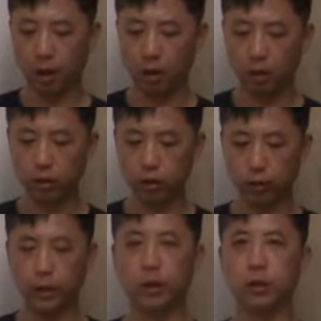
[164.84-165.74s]
knowledge
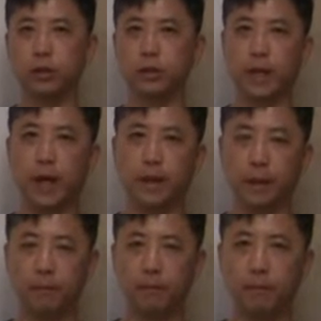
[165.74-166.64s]
with
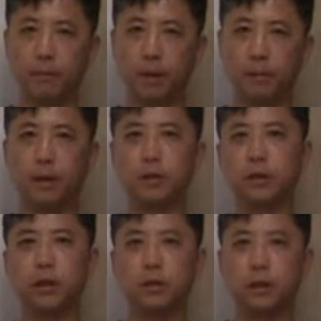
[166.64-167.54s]
understanding,
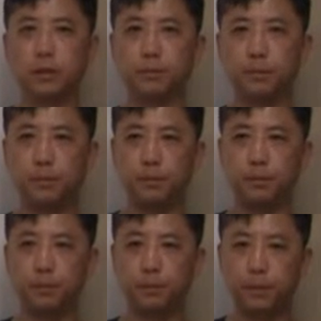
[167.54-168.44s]
because this is a
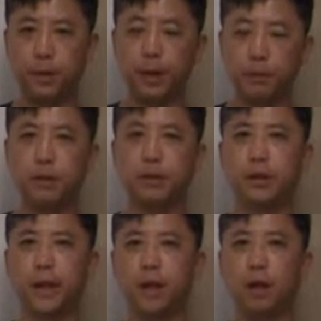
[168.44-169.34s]

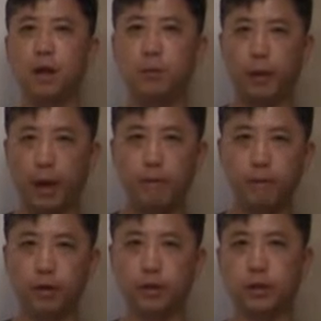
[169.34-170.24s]
preliminary brain
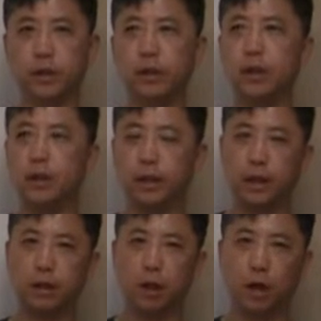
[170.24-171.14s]
function that